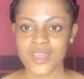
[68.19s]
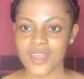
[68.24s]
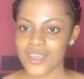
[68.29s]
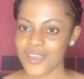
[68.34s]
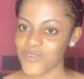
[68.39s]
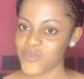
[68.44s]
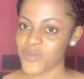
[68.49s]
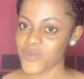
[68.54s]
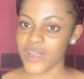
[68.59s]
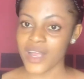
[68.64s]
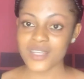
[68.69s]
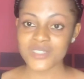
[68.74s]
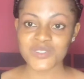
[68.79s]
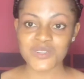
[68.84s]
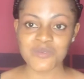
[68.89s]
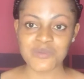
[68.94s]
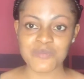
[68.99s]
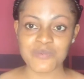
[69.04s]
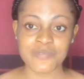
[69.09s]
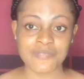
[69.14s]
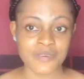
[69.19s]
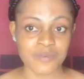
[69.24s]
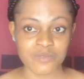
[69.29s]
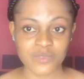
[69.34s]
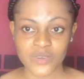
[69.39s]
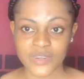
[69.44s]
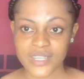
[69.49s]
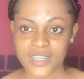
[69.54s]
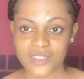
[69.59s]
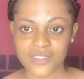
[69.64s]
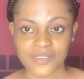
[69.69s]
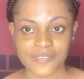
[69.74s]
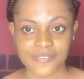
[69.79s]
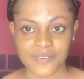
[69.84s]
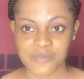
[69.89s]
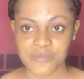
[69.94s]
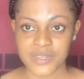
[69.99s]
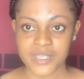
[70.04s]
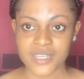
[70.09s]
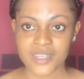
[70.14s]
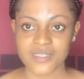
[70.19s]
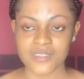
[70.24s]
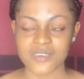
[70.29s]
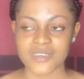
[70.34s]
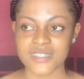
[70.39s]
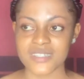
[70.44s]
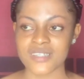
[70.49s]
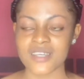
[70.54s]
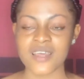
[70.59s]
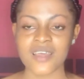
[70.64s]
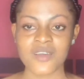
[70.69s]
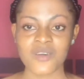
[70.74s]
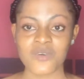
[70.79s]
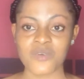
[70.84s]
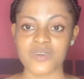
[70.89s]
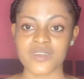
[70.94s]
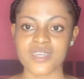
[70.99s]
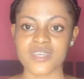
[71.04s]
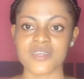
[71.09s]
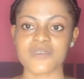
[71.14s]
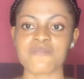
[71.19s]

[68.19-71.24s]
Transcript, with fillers: you can't stop people from talking or from making noise okay